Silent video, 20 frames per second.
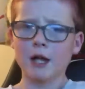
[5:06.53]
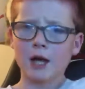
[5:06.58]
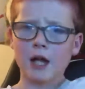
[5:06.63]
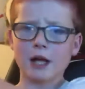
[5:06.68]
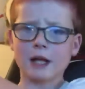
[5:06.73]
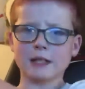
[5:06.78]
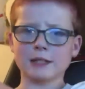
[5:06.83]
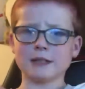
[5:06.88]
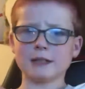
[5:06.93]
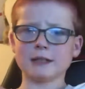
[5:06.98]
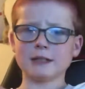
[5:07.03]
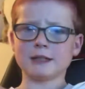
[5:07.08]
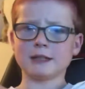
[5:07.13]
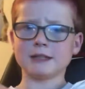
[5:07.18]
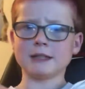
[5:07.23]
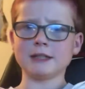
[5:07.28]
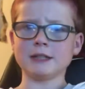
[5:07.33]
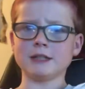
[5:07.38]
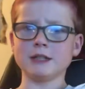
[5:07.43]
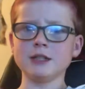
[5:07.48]
and
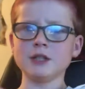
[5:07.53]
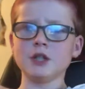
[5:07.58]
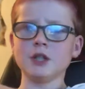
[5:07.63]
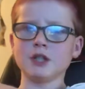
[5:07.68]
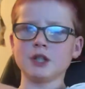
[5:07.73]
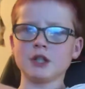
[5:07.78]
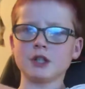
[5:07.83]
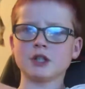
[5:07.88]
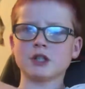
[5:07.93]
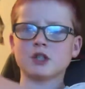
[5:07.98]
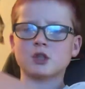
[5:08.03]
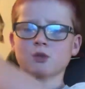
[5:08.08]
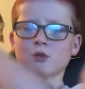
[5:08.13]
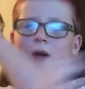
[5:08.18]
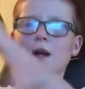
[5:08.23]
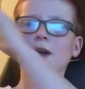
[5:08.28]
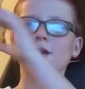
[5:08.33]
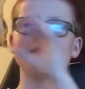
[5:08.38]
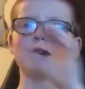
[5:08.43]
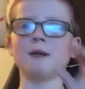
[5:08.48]
you're just
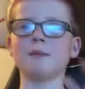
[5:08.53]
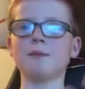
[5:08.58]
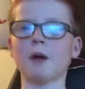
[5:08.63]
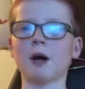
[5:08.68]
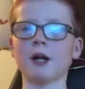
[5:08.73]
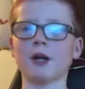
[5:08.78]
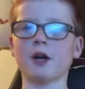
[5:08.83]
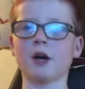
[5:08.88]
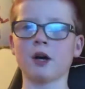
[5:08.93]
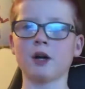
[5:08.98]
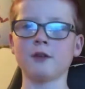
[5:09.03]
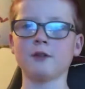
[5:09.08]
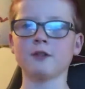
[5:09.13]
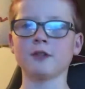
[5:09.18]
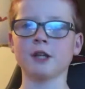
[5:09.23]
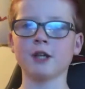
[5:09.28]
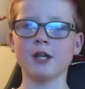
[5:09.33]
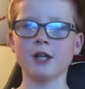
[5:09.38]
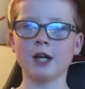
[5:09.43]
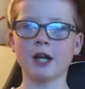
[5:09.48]
surrounded by knives,
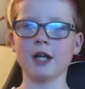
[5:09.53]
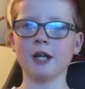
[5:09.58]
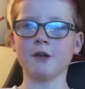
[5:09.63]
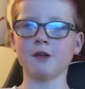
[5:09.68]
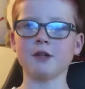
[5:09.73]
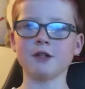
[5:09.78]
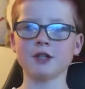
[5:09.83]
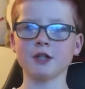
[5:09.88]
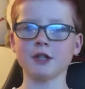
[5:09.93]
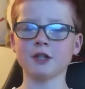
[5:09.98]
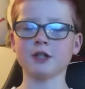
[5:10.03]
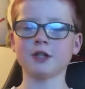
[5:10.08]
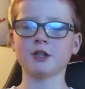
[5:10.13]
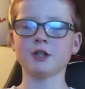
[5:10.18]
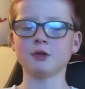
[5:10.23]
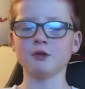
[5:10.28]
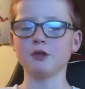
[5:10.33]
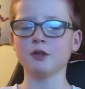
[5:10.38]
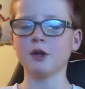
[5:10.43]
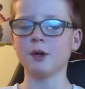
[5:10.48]
and you can just
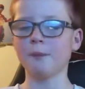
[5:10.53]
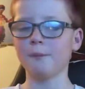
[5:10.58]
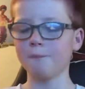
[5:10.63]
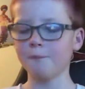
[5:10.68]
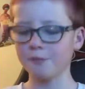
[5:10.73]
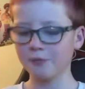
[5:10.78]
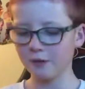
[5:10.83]
shoot them.